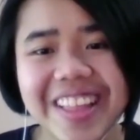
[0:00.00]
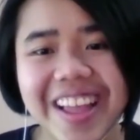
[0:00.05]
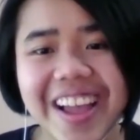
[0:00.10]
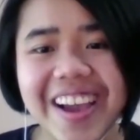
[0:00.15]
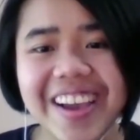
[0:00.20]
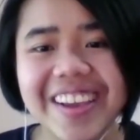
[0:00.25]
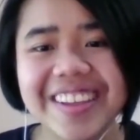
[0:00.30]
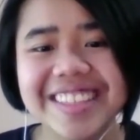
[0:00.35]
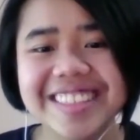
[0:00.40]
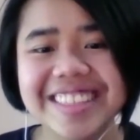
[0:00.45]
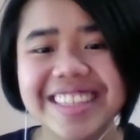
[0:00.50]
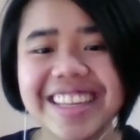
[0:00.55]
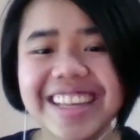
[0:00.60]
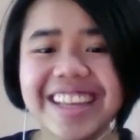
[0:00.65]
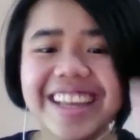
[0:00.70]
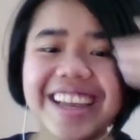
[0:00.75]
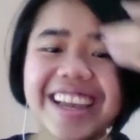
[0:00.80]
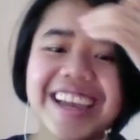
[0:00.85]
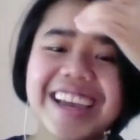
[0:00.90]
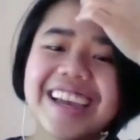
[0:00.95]
lost
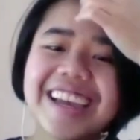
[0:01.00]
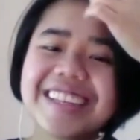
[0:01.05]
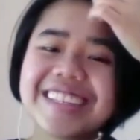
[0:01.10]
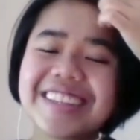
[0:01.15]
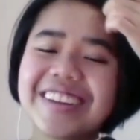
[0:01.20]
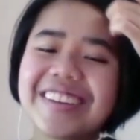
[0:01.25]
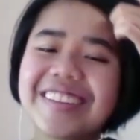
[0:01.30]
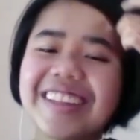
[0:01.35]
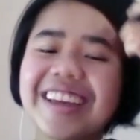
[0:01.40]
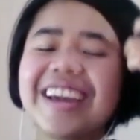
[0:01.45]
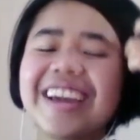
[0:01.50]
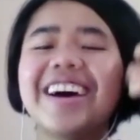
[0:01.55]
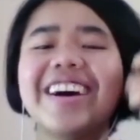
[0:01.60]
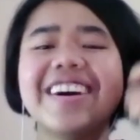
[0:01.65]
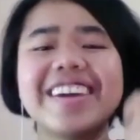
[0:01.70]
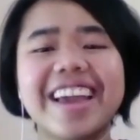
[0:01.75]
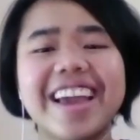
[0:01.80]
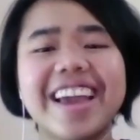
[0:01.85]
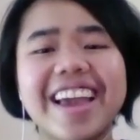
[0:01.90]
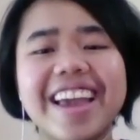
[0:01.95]
and so like
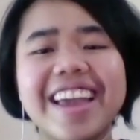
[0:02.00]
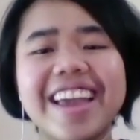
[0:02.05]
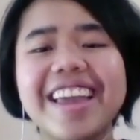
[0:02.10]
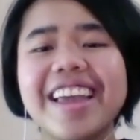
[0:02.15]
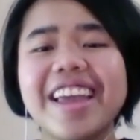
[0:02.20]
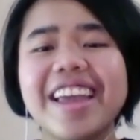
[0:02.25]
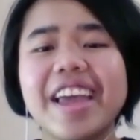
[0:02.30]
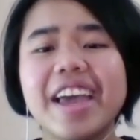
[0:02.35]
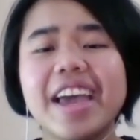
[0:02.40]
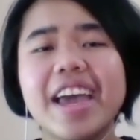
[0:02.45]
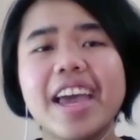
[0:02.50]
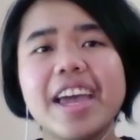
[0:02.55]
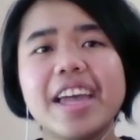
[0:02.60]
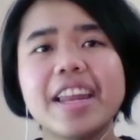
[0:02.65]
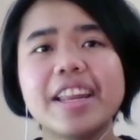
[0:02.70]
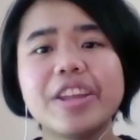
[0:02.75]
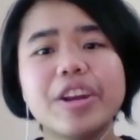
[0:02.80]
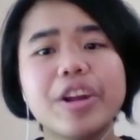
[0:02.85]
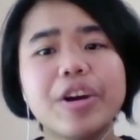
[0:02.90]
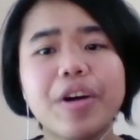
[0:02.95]
okay
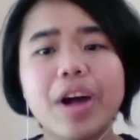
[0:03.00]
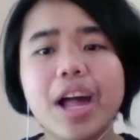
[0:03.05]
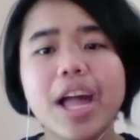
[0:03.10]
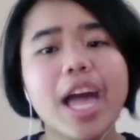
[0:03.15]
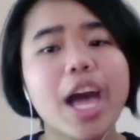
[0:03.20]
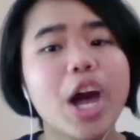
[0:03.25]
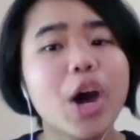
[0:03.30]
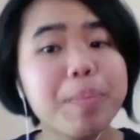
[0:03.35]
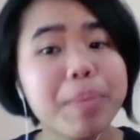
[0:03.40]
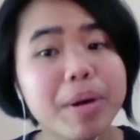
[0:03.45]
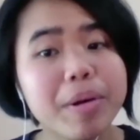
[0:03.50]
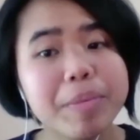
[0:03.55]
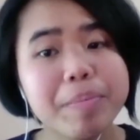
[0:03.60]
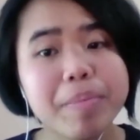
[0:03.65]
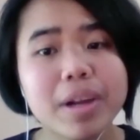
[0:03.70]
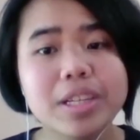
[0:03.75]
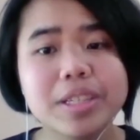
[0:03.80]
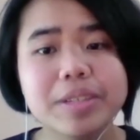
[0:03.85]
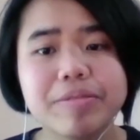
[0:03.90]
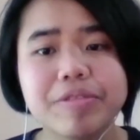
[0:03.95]
and you know i help out a
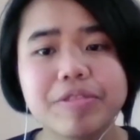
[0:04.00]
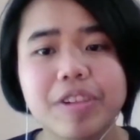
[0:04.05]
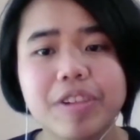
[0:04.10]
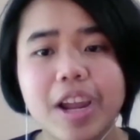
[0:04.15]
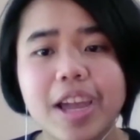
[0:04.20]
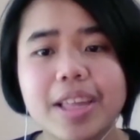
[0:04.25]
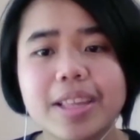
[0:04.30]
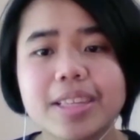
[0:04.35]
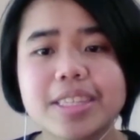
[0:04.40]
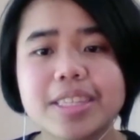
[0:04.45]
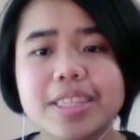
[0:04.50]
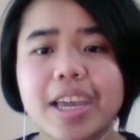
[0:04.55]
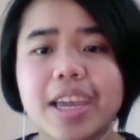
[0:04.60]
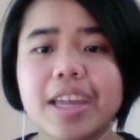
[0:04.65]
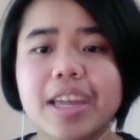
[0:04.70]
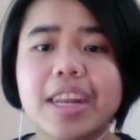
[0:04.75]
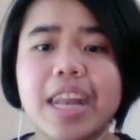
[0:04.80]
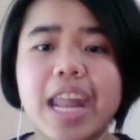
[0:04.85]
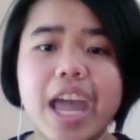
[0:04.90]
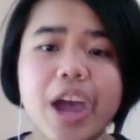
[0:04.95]
bunch of friends
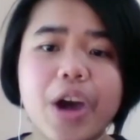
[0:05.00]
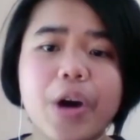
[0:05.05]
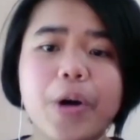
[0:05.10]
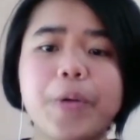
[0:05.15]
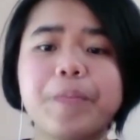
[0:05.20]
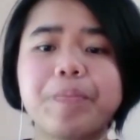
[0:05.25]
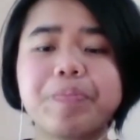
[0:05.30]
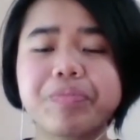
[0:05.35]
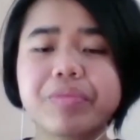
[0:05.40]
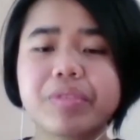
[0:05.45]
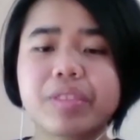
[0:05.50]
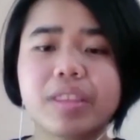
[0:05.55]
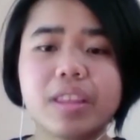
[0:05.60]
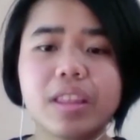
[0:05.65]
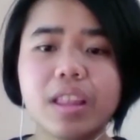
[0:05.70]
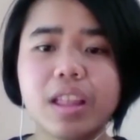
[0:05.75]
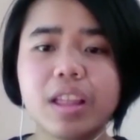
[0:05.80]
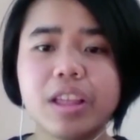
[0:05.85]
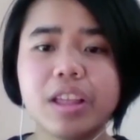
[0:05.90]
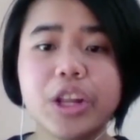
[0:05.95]
and now
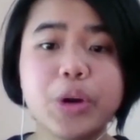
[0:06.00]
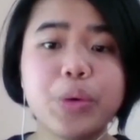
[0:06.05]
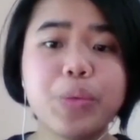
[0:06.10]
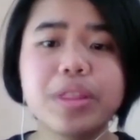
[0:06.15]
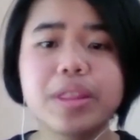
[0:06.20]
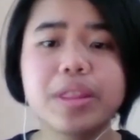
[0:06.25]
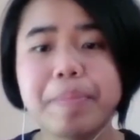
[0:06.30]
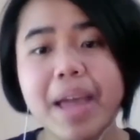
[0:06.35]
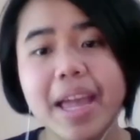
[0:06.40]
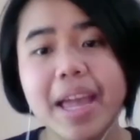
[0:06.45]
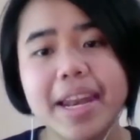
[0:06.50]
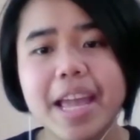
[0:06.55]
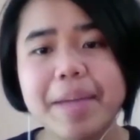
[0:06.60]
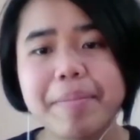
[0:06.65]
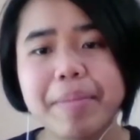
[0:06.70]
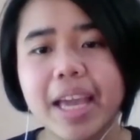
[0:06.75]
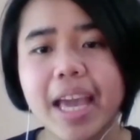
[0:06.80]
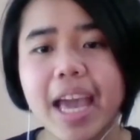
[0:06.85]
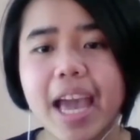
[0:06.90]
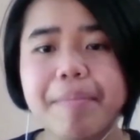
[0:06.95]
you know, with the
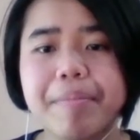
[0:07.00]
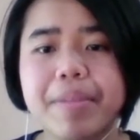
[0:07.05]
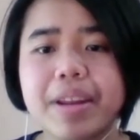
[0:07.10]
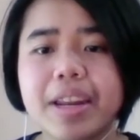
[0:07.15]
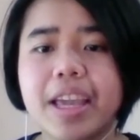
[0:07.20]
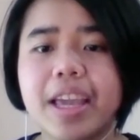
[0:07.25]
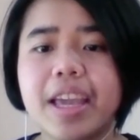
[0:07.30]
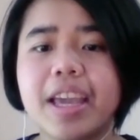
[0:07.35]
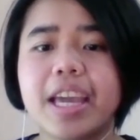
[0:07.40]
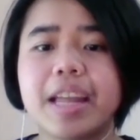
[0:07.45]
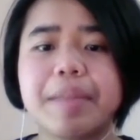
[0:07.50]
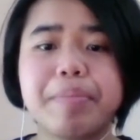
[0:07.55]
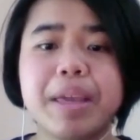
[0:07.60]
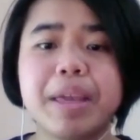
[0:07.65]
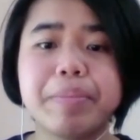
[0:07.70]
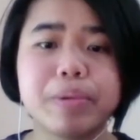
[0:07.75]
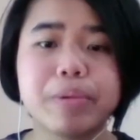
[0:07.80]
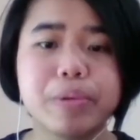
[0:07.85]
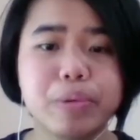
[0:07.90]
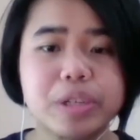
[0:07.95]
pandemic happening and
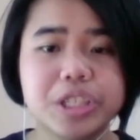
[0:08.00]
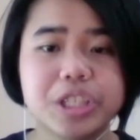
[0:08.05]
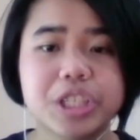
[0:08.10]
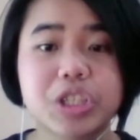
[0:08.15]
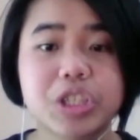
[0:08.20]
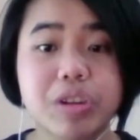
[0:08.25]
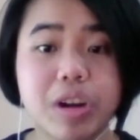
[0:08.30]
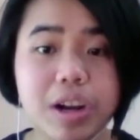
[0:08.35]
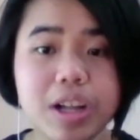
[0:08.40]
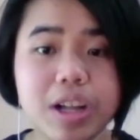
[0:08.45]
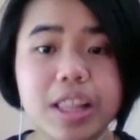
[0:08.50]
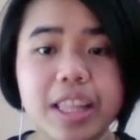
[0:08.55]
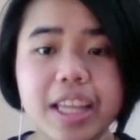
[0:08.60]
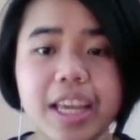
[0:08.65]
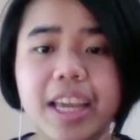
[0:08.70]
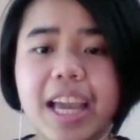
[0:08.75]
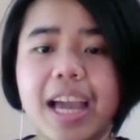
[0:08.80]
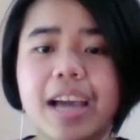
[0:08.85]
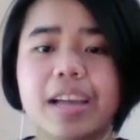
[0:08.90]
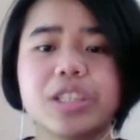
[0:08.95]
people were just
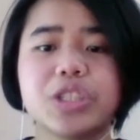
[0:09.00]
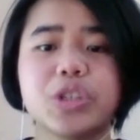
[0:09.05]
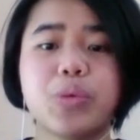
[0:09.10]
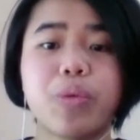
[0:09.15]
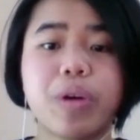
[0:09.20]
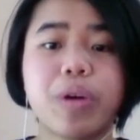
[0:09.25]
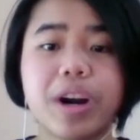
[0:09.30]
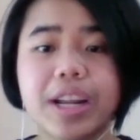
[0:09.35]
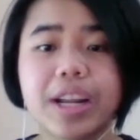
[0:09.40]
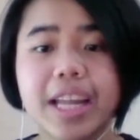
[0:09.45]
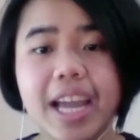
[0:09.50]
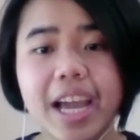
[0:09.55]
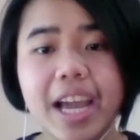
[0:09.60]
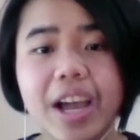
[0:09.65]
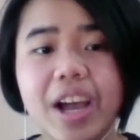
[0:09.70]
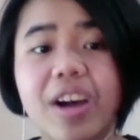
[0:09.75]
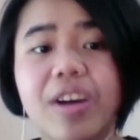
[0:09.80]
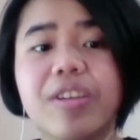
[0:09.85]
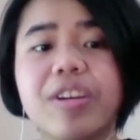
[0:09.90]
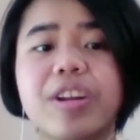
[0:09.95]
struggling how to work
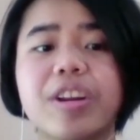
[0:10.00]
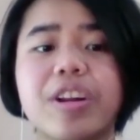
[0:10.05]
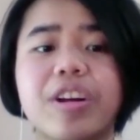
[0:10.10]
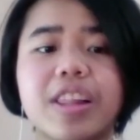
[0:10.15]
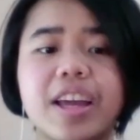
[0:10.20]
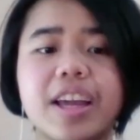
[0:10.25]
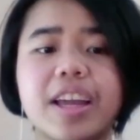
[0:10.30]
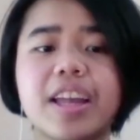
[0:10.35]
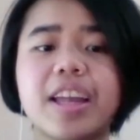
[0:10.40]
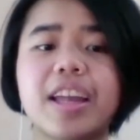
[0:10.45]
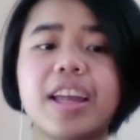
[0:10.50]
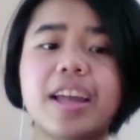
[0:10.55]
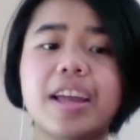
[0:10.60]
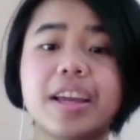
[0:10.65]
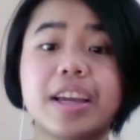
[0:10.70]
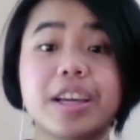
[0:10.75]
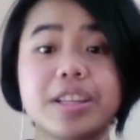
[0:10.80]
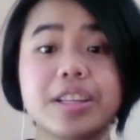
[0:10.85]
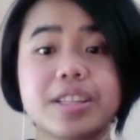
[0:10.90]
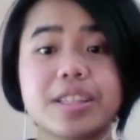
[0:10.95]
out, you know, like,
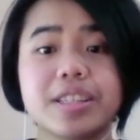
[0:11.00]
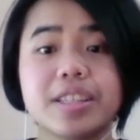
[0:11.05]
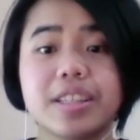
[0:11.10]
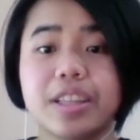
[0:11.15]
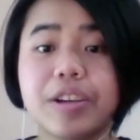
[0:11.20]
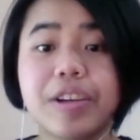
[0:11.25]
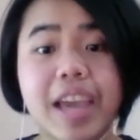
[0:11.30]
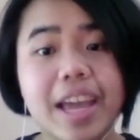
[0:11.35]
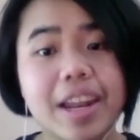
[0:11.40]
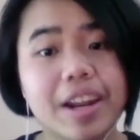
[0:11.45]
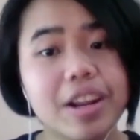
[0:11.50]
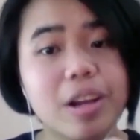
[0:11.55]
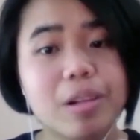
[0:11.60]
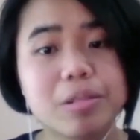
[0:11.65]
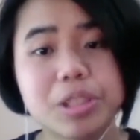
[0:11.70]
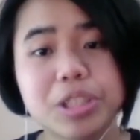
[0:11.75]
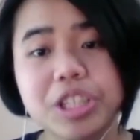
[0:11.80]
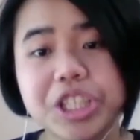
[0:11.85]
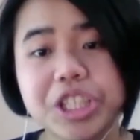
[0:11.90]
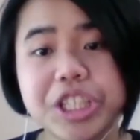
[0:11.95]
cause you cannot
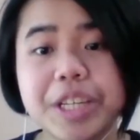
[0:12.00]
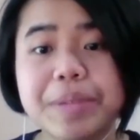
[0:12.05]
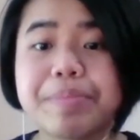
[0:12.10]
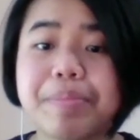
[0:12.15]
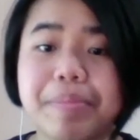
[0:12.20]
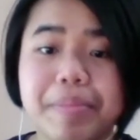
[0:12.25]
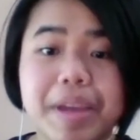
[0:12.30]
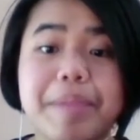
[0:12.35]
go to the gym.